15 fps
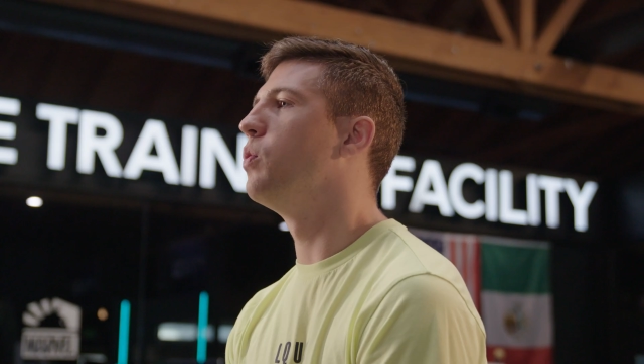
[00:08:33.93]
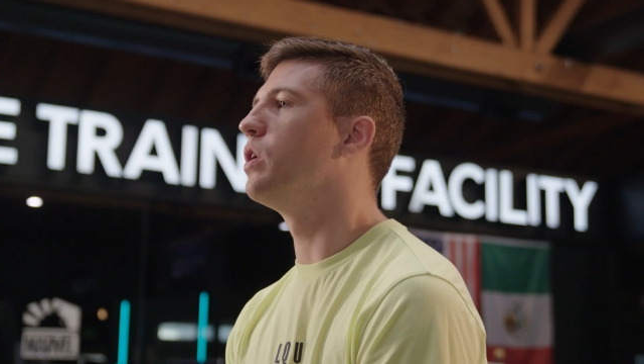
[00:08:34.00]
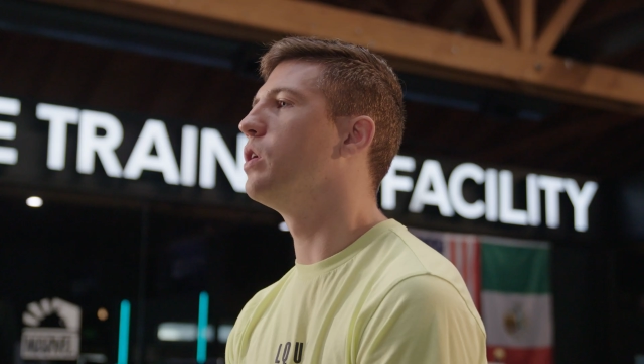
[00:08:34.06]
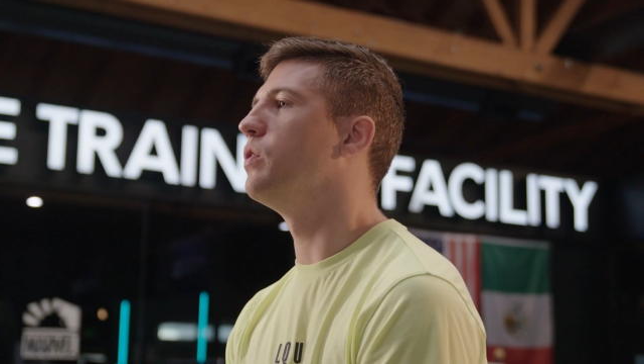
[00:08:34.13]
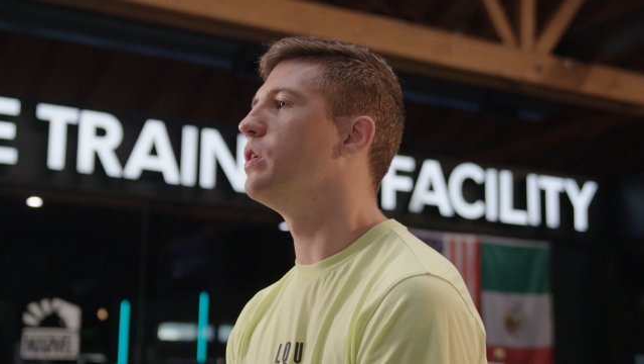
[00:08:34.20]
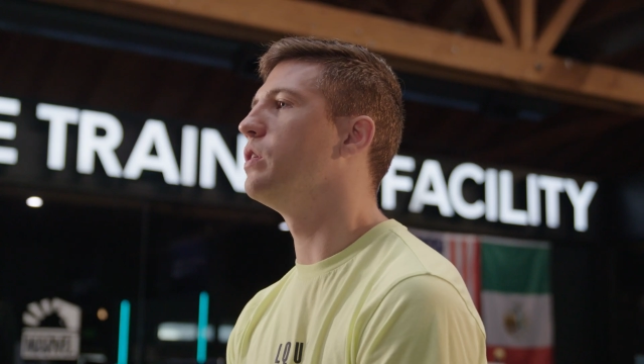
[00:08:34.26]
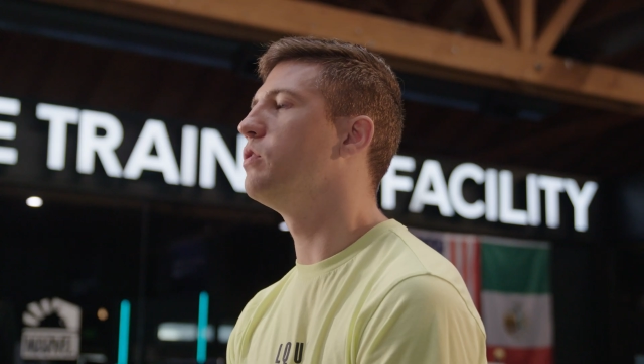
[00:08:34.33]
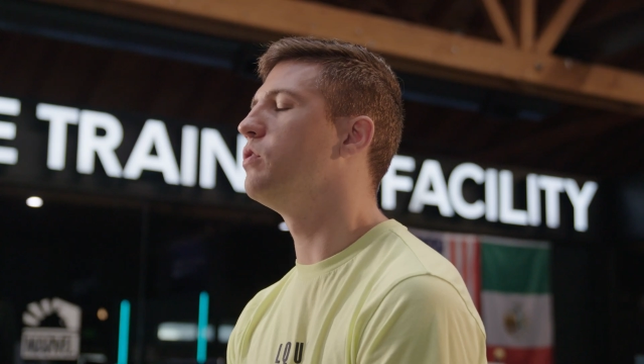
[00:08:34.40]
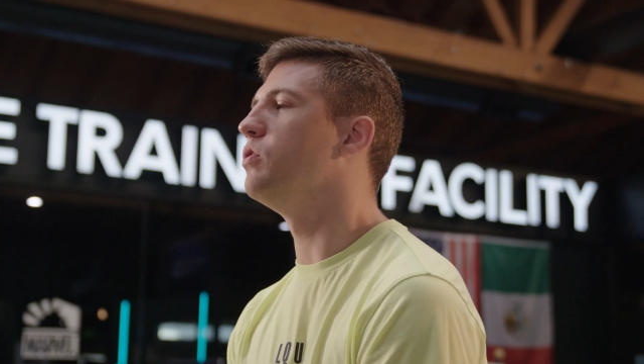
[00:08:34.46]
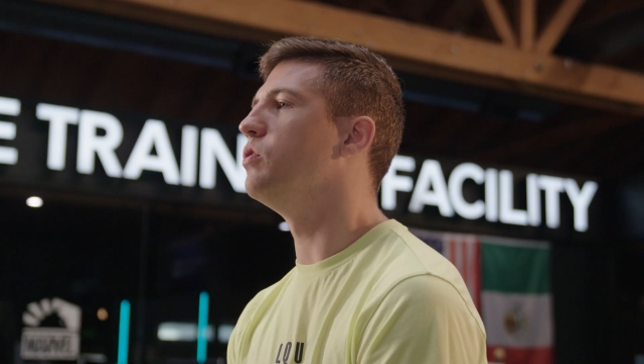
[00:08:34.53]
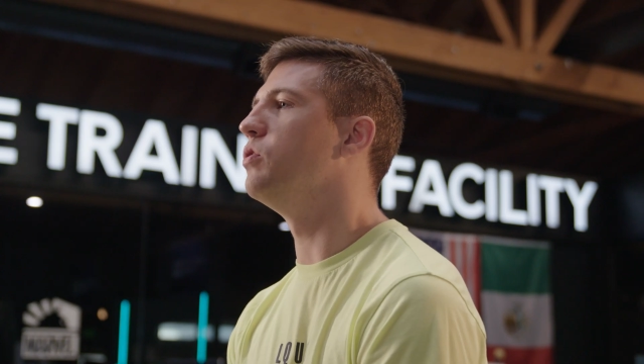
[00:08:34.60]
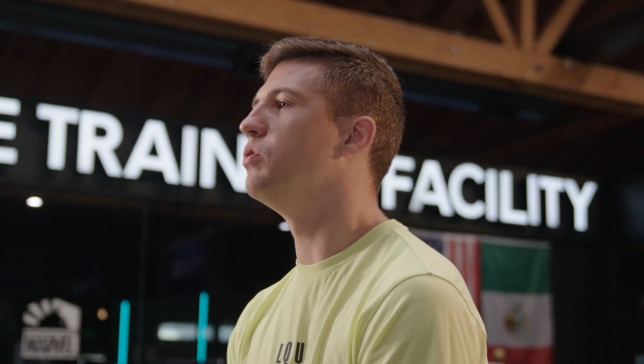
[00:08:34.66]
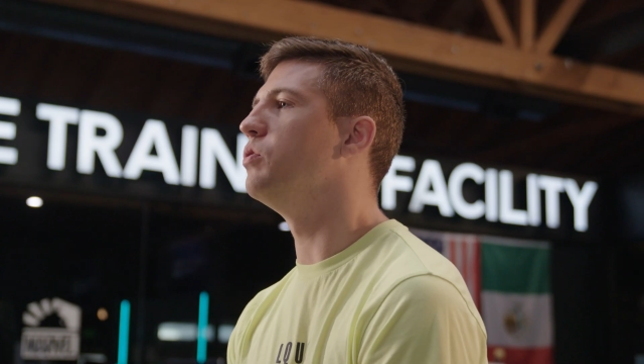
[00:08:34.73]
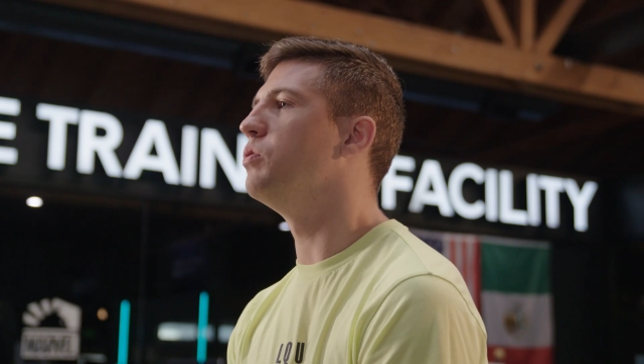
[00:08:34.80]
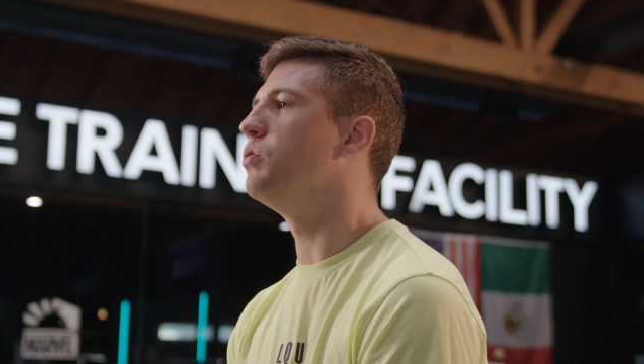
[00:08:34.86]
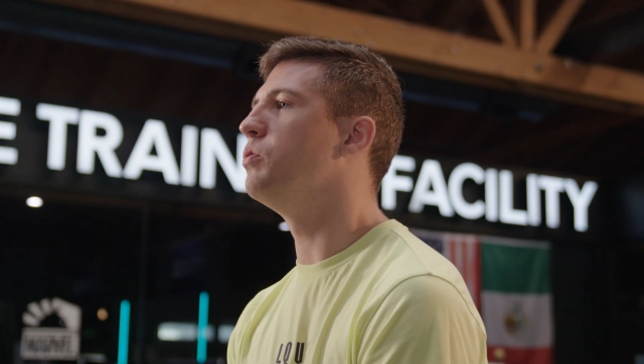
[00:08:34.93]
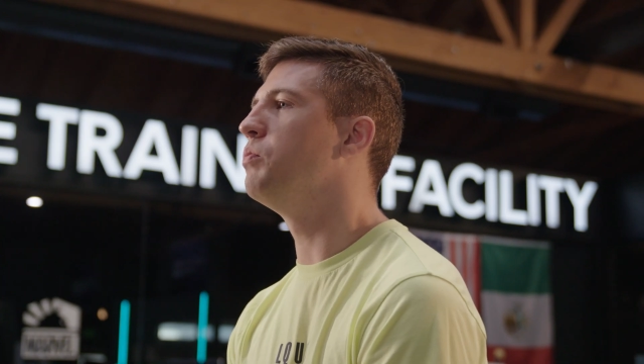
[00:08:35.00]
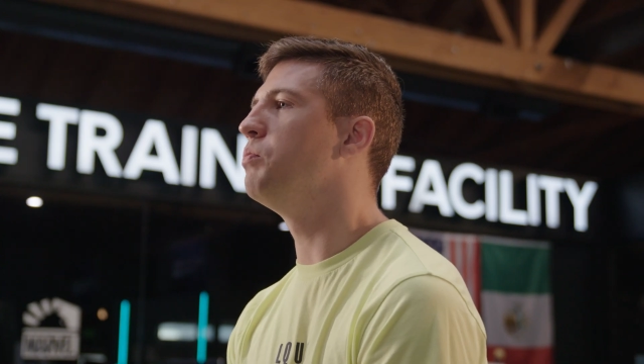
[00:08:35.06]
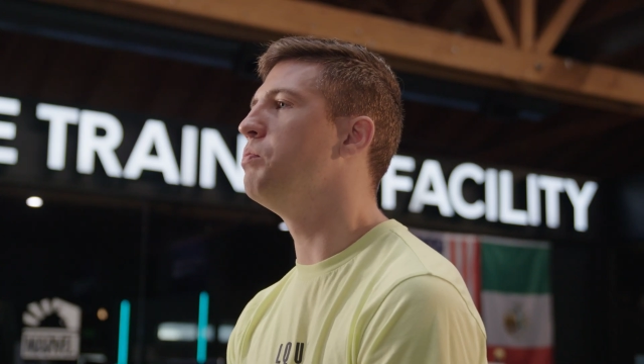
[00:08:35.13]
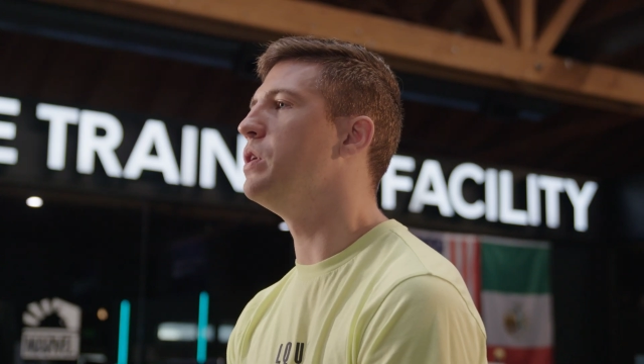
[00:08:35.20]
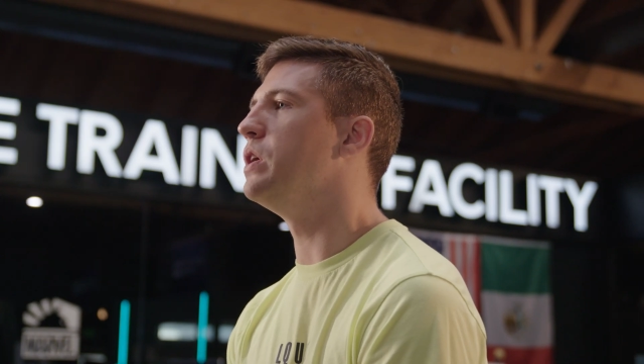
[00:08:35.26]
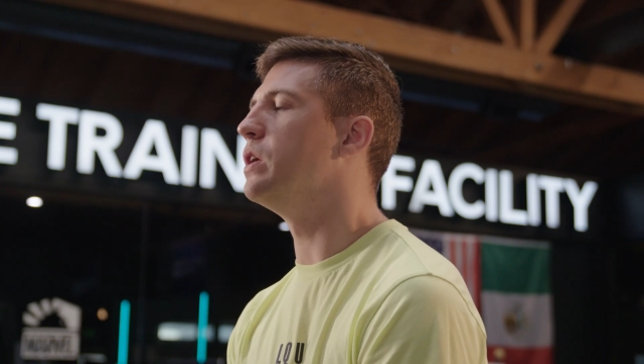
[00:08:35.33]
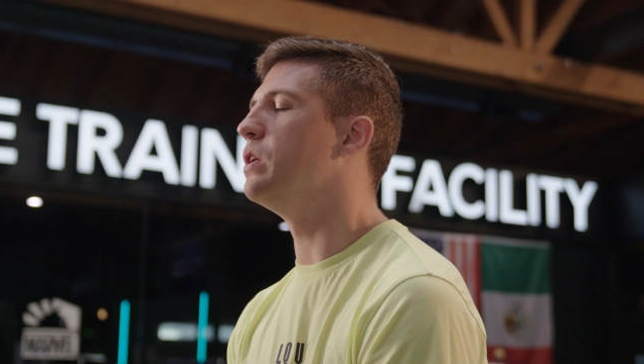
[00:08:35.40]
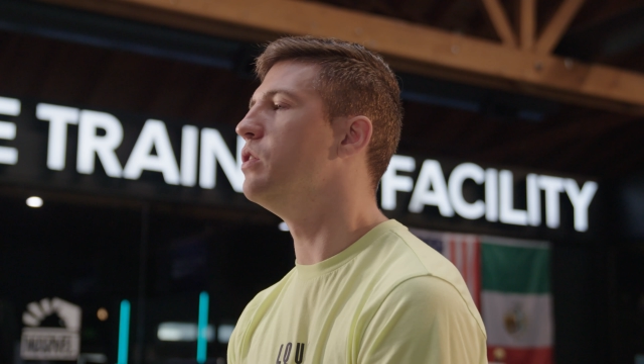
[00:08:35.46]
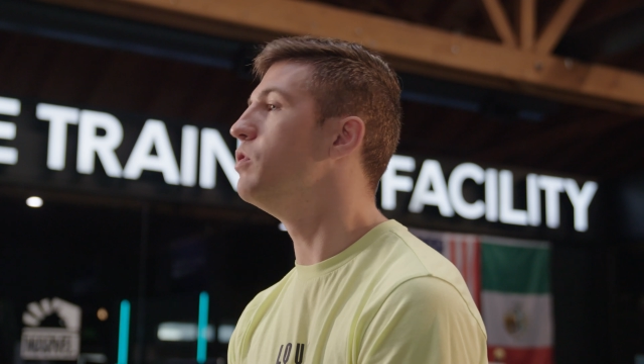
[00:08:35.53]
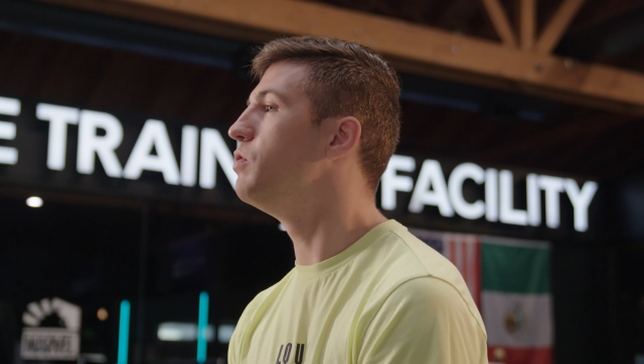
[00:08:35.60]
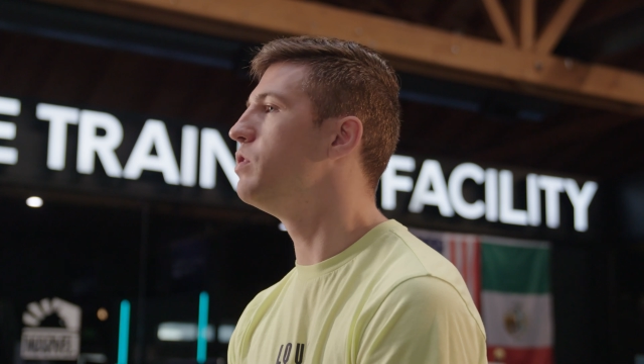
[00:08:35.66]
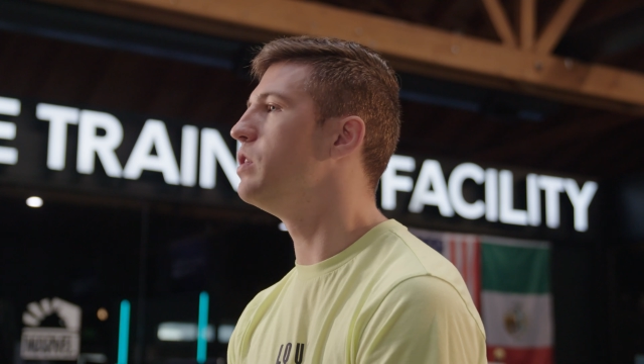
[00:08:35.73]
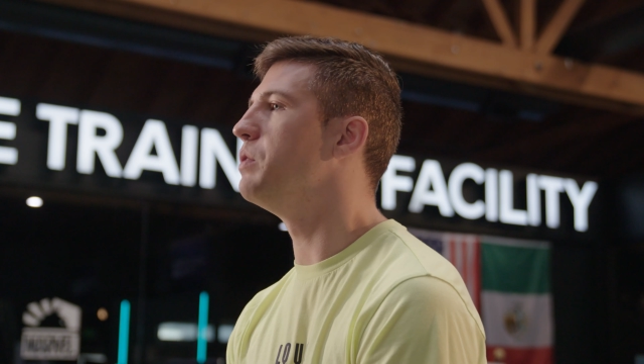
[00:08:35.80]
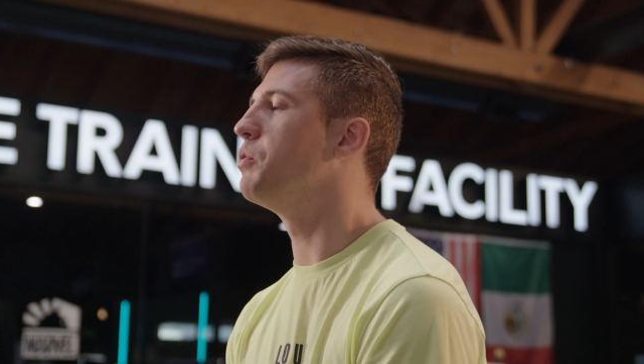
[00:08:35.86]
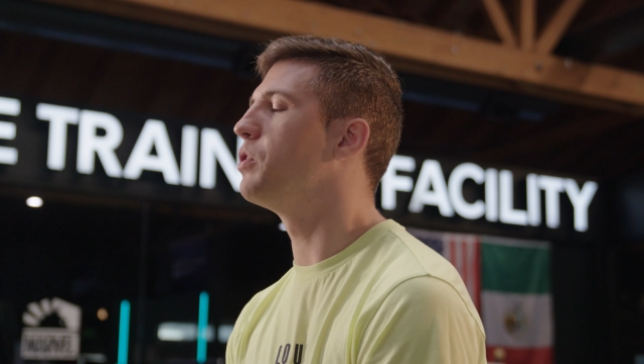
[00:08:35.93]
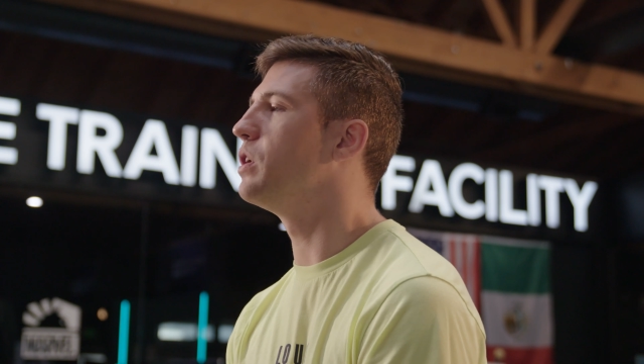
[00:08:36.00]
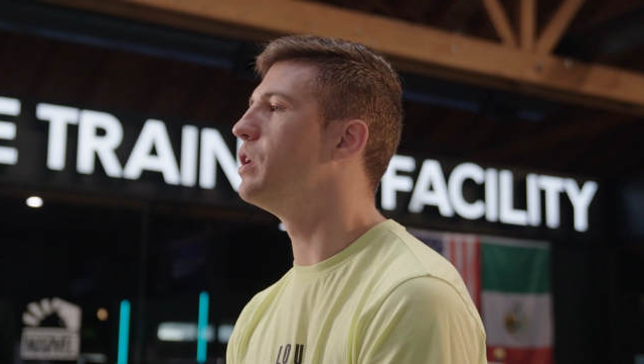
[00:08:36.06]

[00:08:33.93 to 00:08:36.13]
We're going to be a new team.